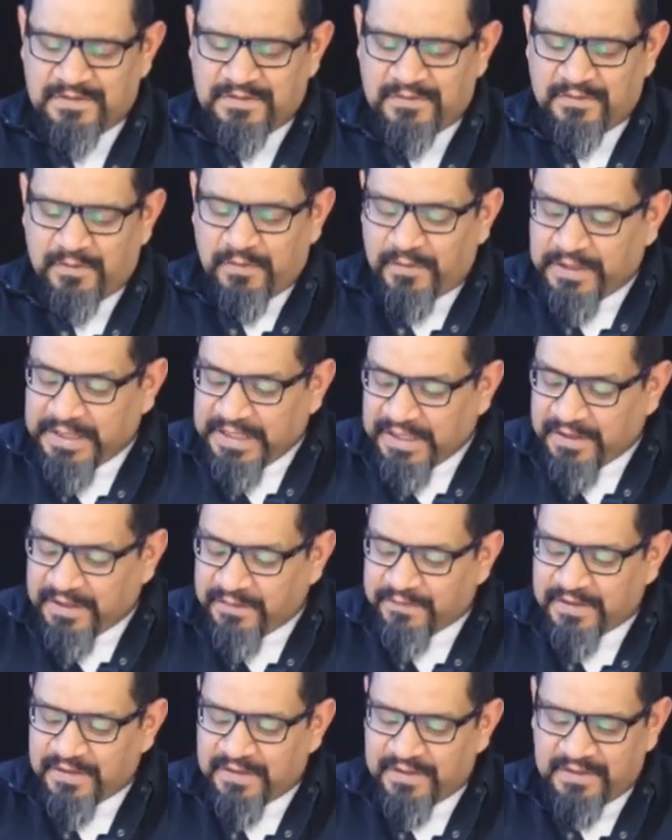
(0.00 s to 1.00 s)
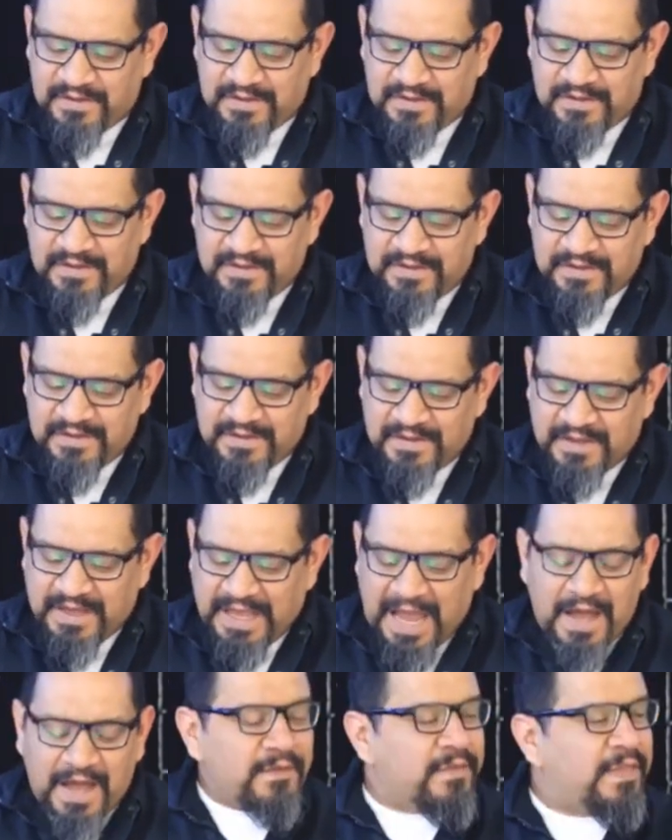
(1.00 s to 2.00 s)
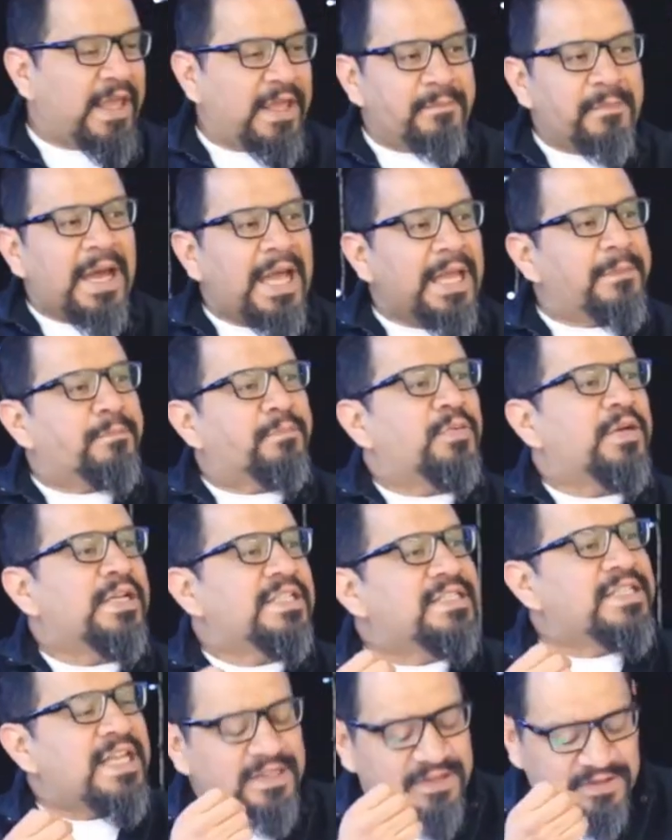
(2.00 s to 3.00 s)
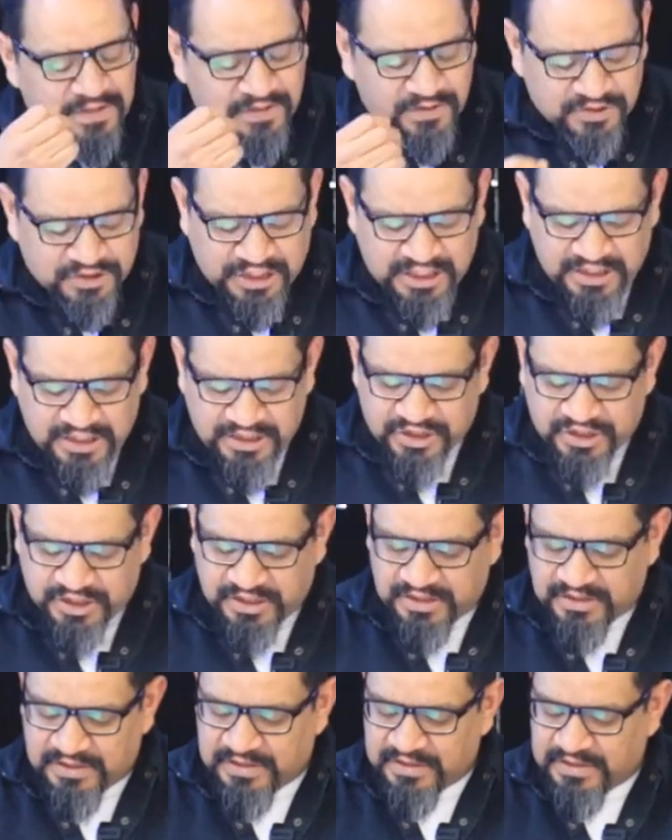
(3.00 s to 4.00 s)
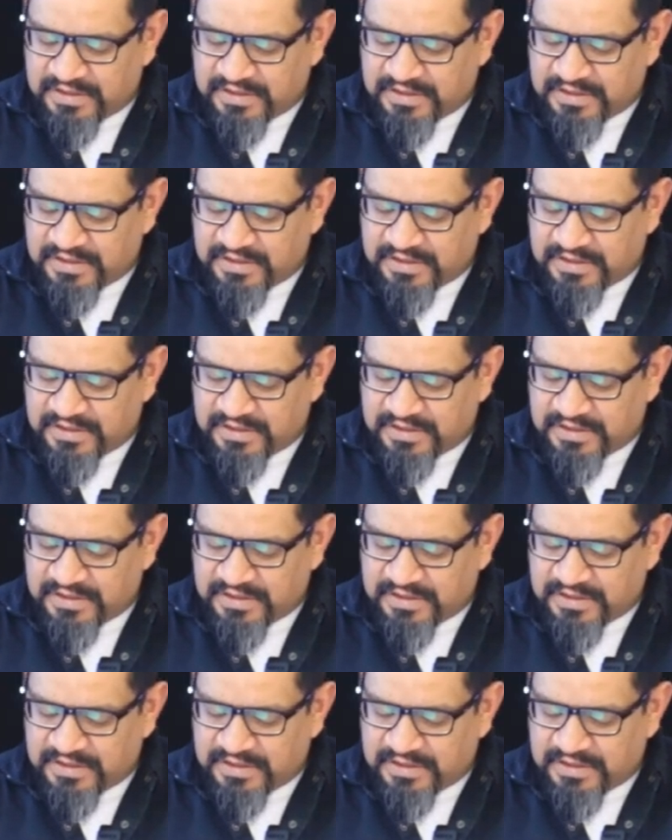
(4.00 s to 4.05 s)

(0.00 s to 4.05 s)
or even how they might present their teaching.